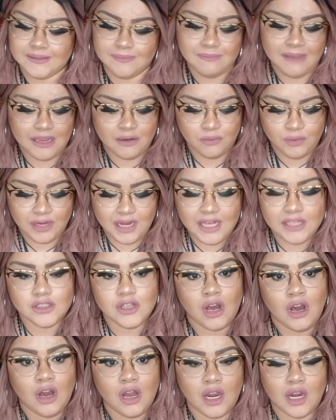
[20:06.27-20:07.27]
My readings
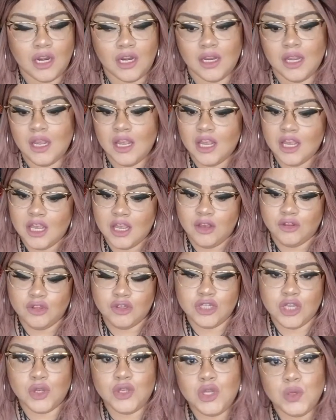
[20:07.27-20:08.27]
are to
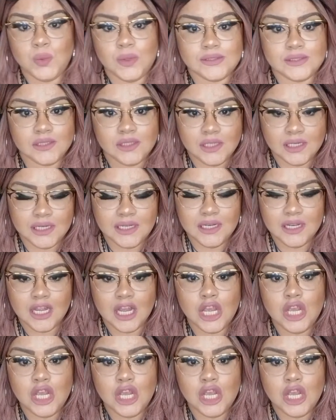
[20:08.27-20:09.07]
tell you what's good.